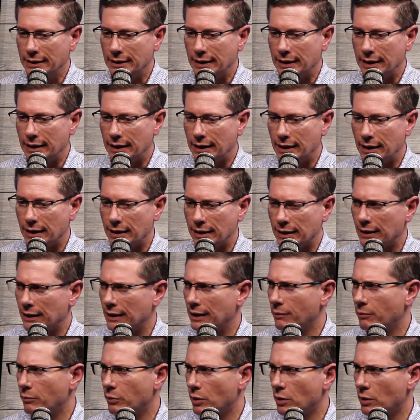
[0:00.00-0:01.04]

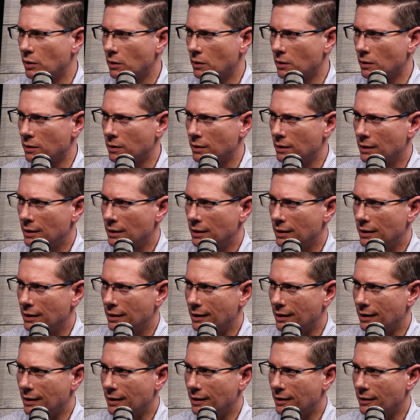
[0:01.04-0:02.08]
liberal
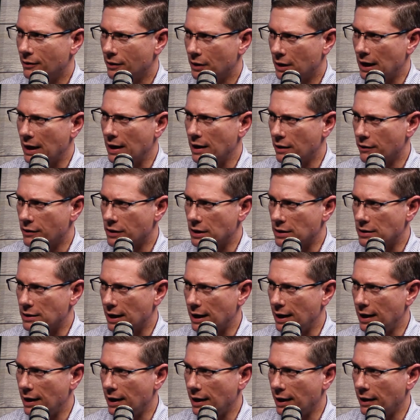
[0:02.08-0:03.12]
kind of society.